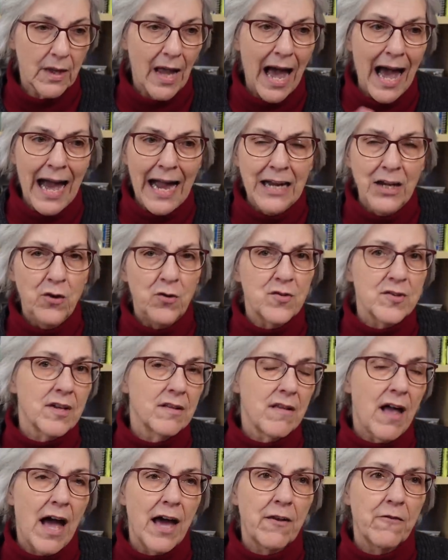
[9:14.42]
I use a
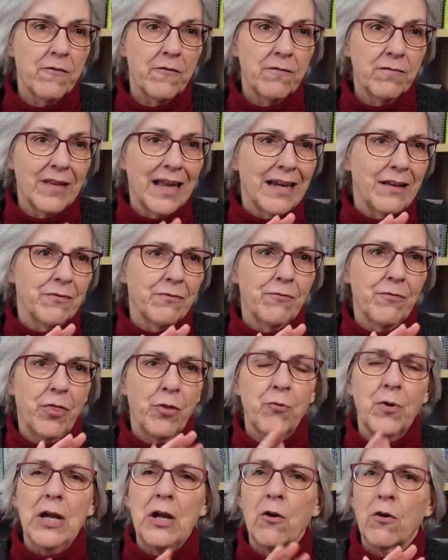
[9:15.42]
lot of like
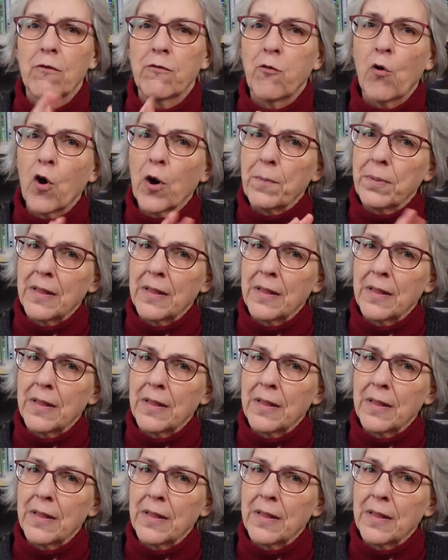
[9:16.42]
3 or 4